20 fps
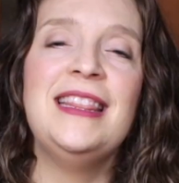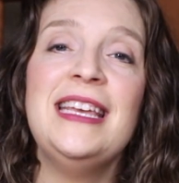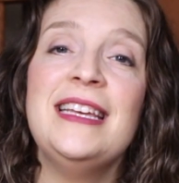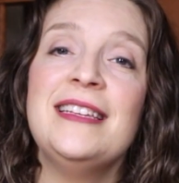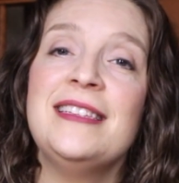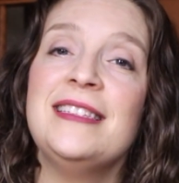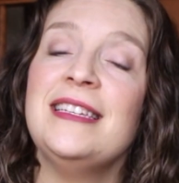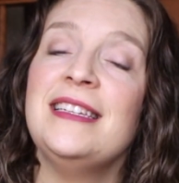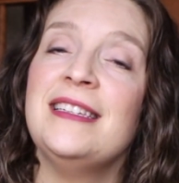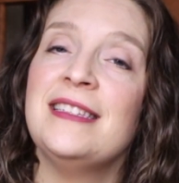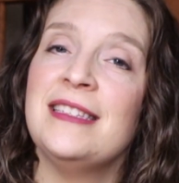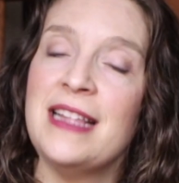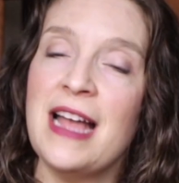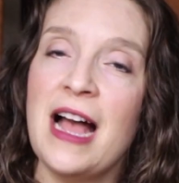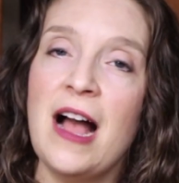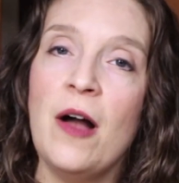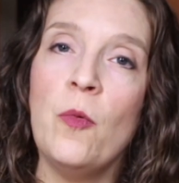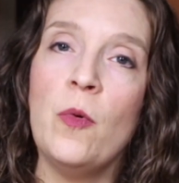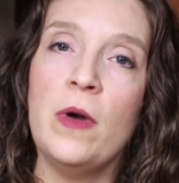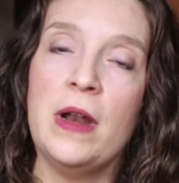This is
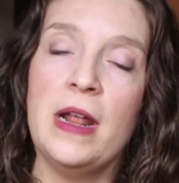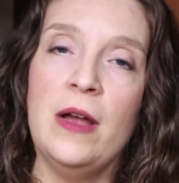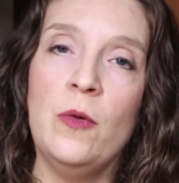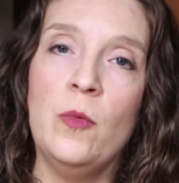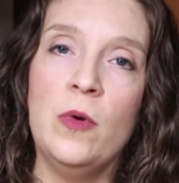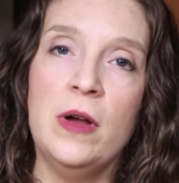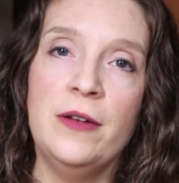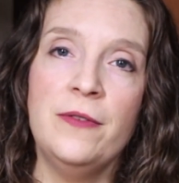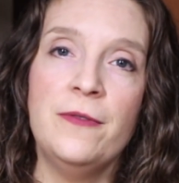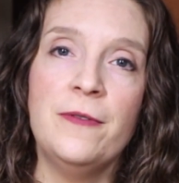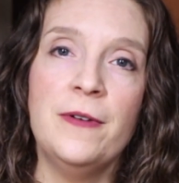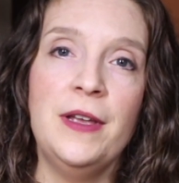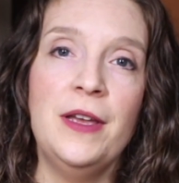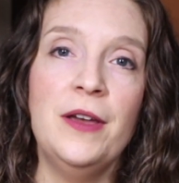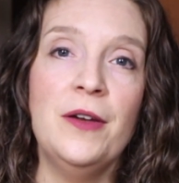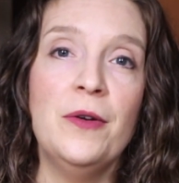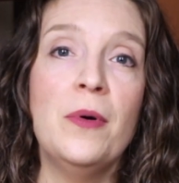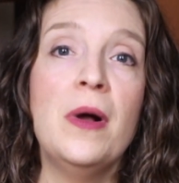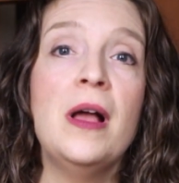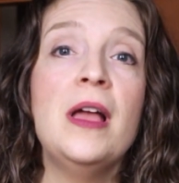not what I want for
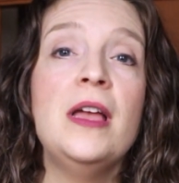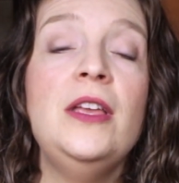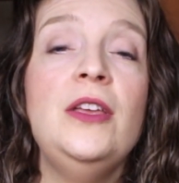you.